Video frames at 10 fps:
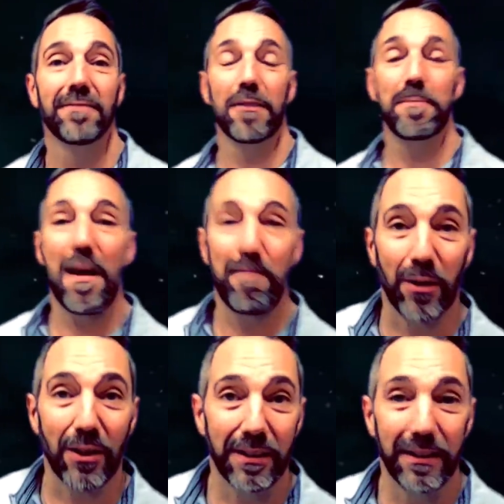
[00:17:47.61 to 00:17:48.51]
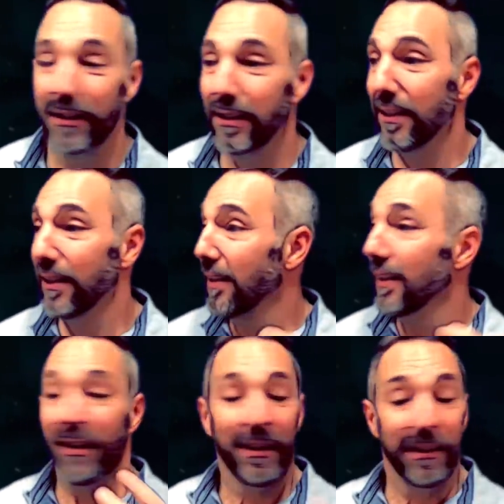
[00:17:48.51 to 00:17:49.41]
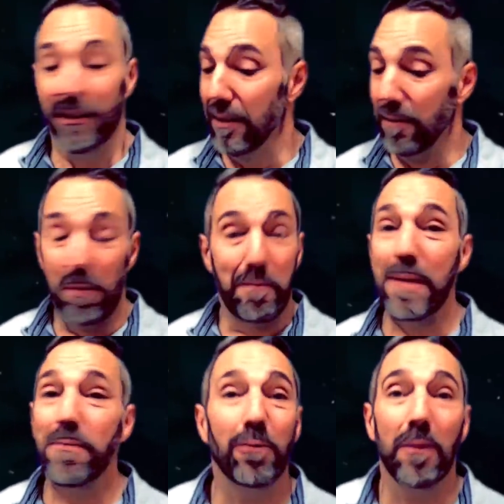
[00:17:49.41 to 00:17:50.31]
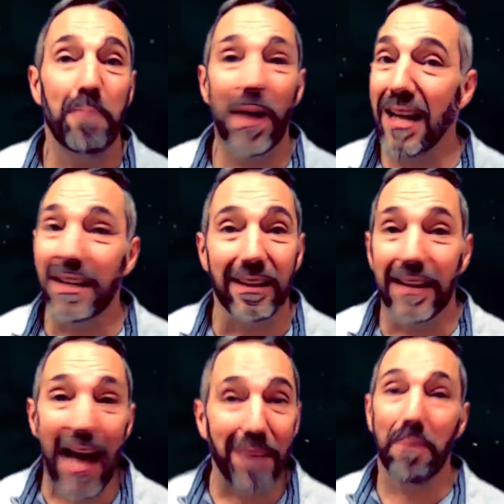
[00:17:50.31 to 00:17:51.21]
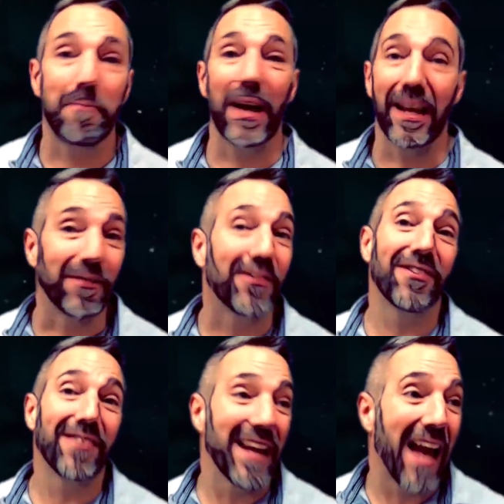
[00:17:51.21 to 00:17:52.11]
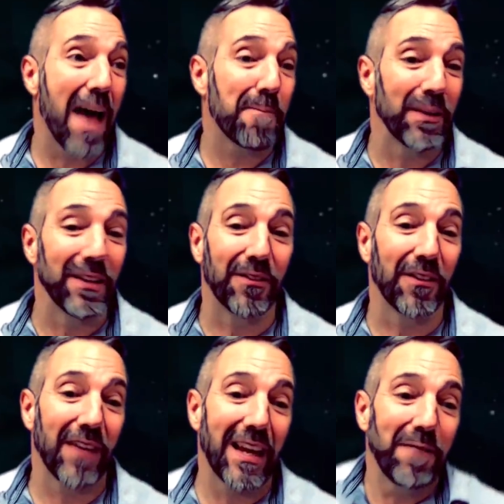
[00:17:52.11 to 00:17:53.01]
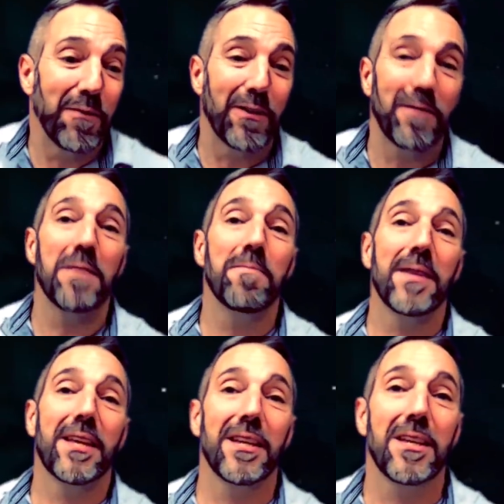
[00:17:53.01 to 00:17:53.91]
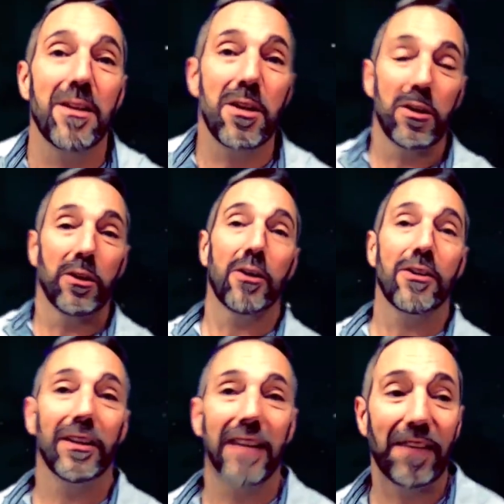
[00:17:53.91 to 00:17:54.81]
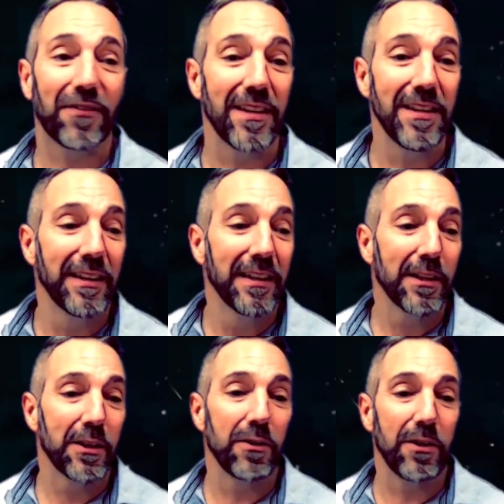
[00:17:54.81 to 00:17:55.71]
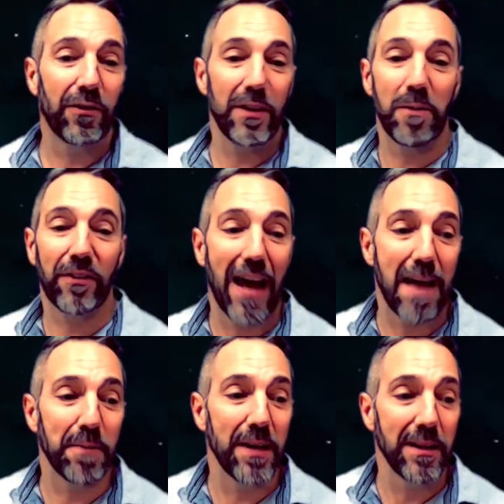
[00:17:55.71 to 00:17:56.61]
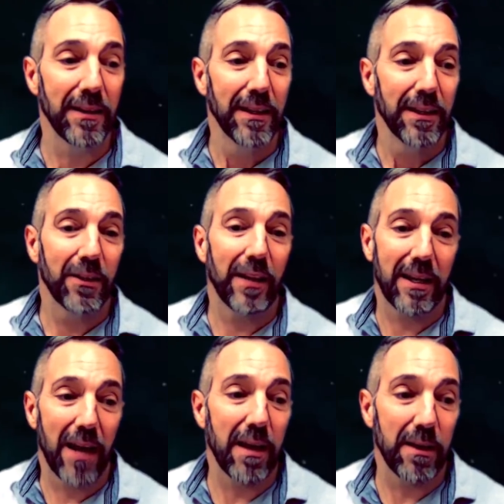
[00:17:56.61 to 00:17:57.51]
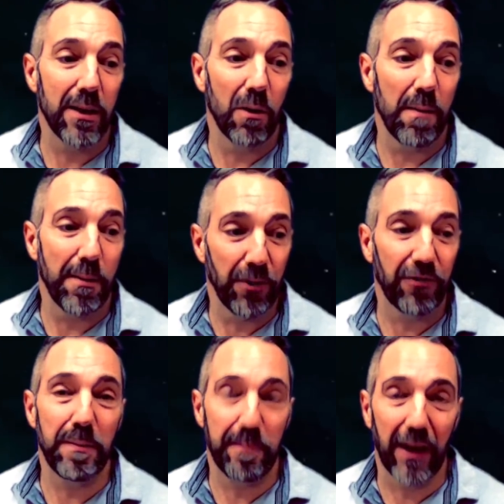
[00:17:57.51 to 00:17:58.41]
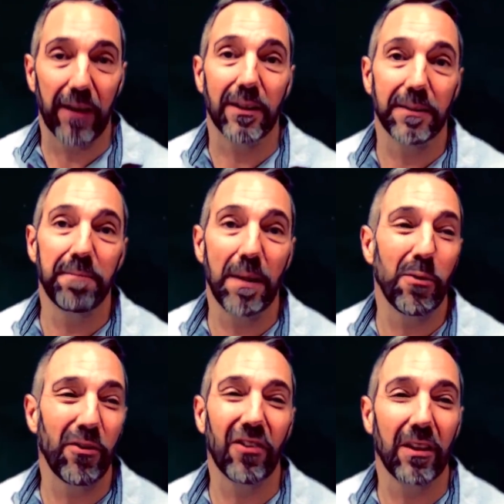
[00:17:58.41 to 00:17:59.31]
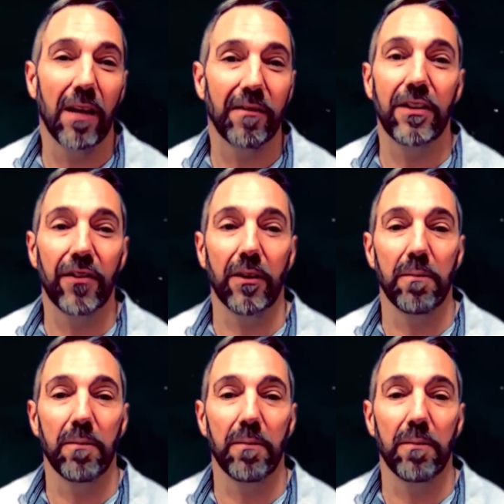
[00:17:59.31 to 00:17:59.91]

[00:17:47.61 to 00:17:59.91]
Remember, when people repent, God repents. It happens. It's like if you you, you, you learn your lesson, you, you see what's happening, you're like, hey, you know, maybe we should be better. Maybe we should love each other.